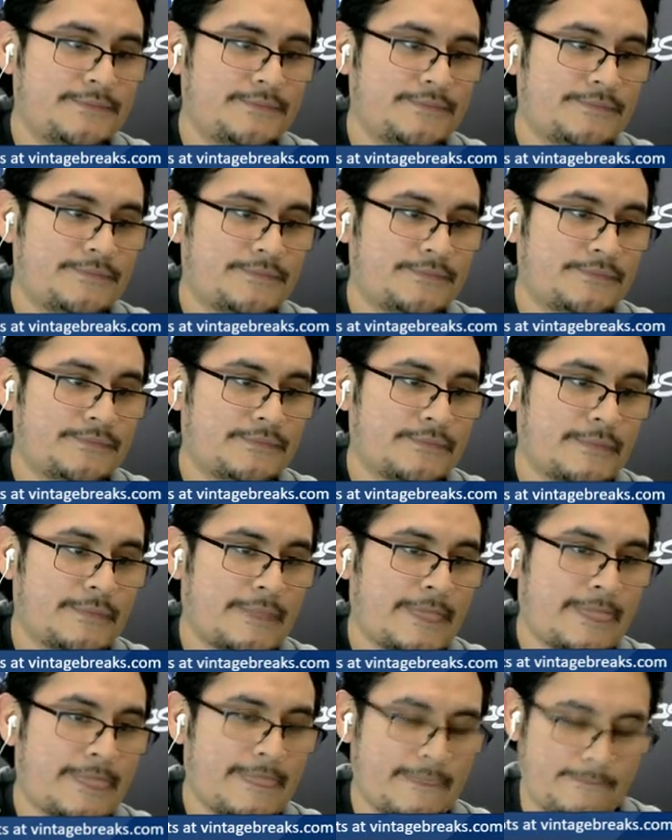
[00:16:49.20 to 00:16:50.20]

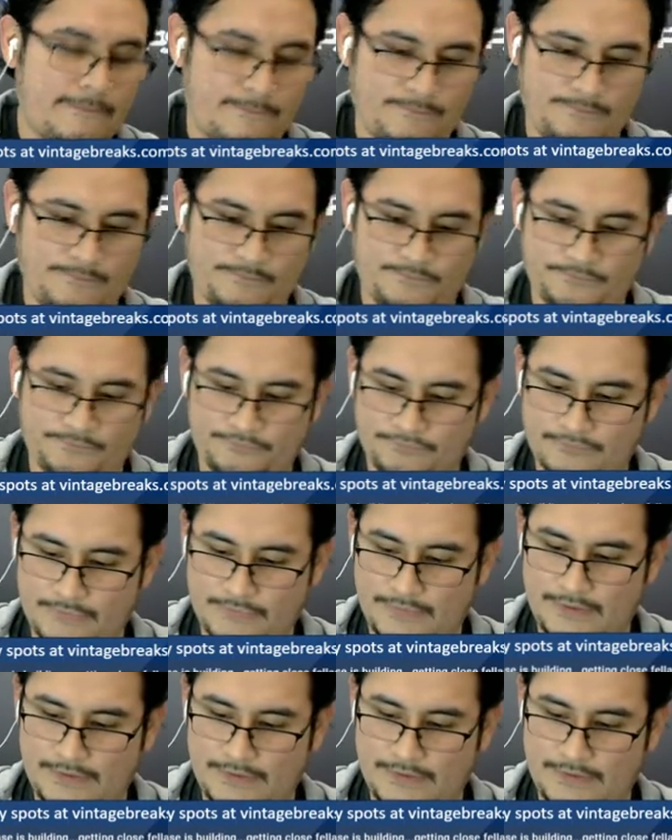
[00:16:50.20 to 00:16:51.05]
Nothing is said.